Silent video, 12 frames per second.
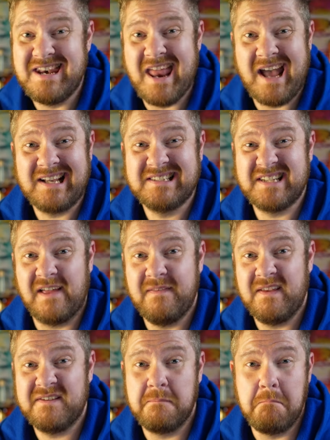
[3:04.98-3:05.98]
Next on
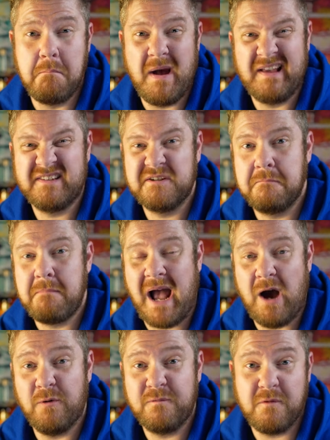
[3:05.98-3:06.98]
this best
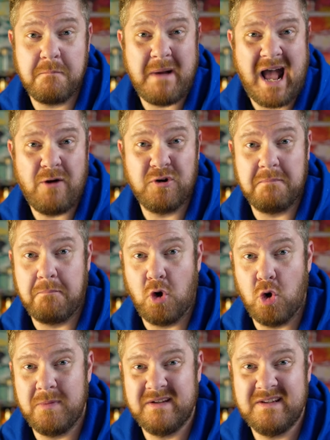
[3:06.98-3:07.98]
pound for pound
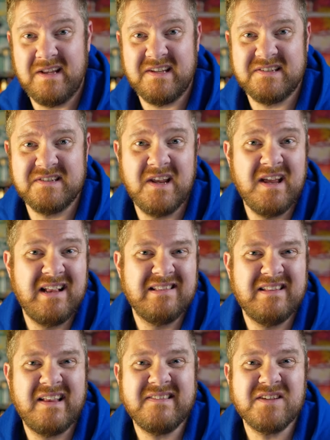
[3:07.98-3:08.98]
bourbon list,
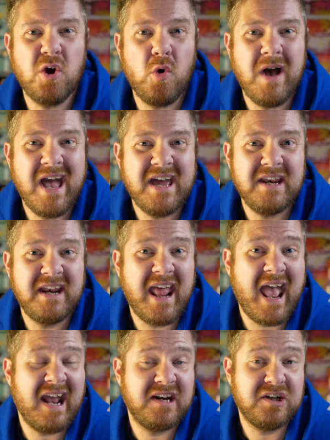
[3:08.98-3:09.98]
let's go ahead and
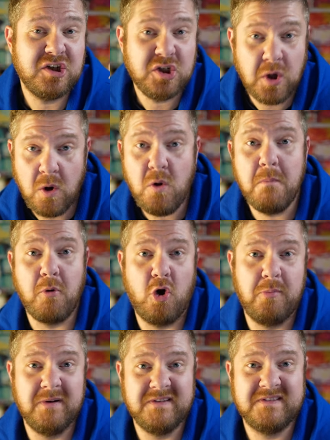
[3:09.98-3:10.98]
add two
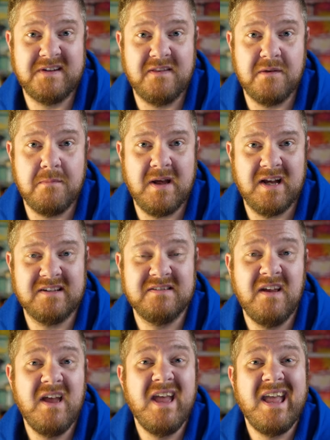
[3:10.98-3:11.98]
bourbons to the mix.
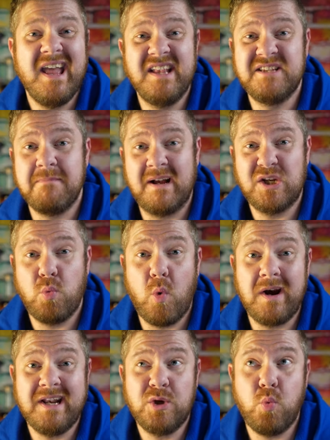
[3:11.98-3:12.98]
It's my
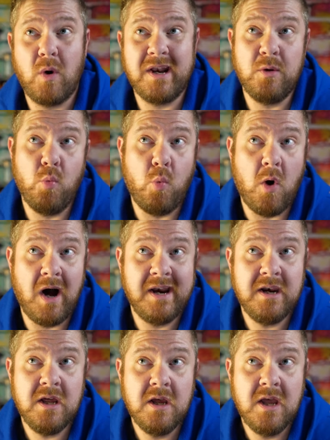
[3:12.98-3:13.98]

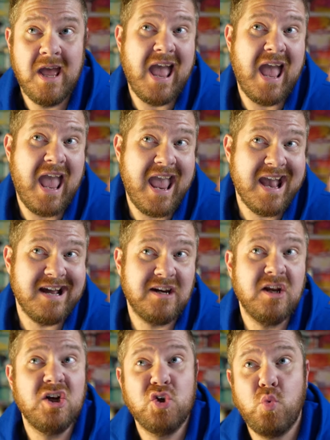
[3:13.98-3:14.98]
2021 and
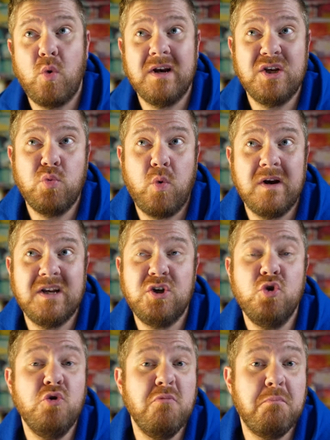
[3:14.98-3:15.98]

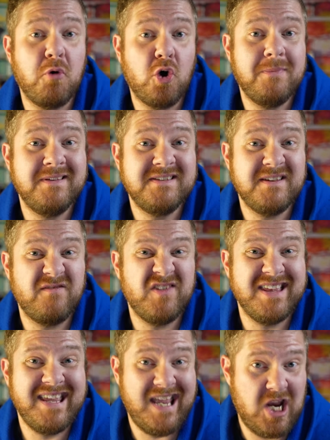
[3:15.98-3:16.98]
2022 Bourbons of
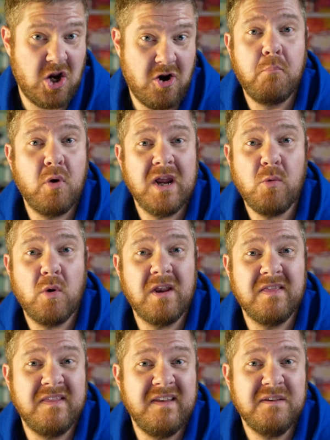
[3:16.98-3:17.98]
the Year. Bring one
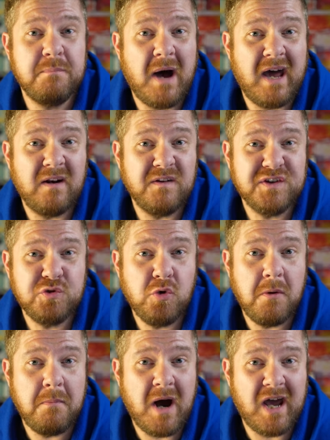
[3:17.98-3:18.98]
of these bottles
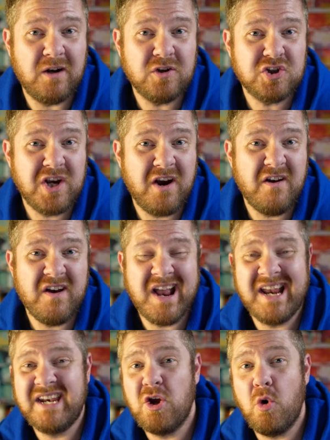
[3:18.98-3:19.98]
to a bottle share
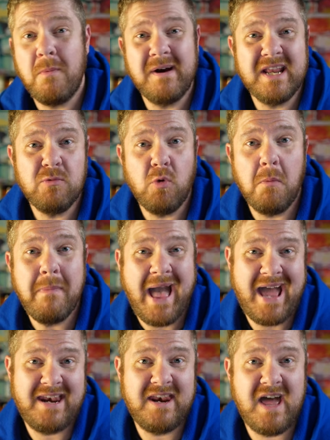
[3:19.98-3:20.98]
and nobody will
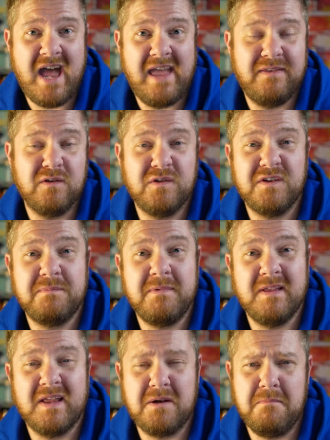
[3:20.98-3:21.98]
bat an eye. They'll just
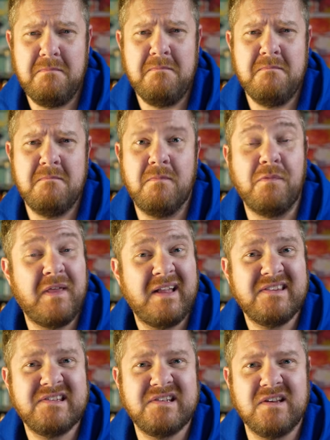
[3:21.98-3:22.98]
be like, mmm,
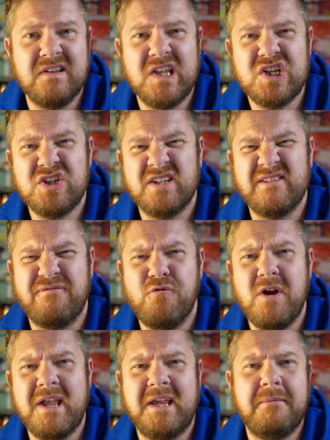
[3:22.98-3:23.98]
that's delicious
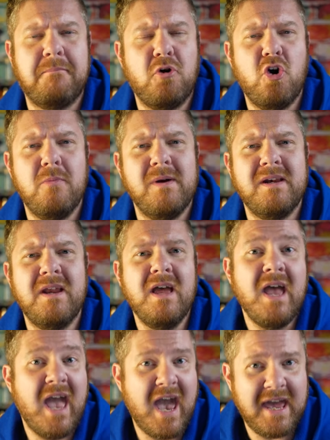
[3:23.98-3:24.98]
friggin' bourbon
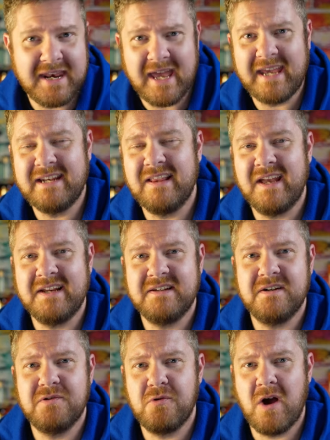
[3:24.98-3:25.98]
and I'd like
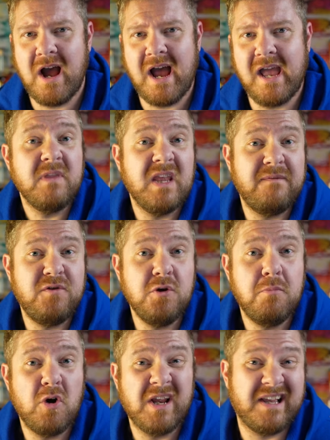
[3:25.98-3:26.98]
to try. If
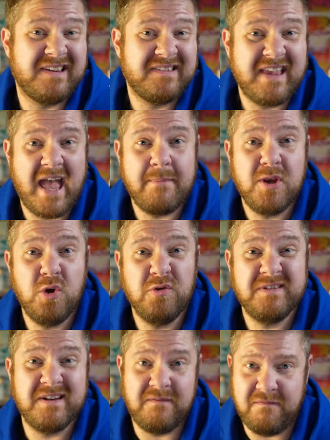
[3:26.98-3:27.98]
you bring a Sam Houston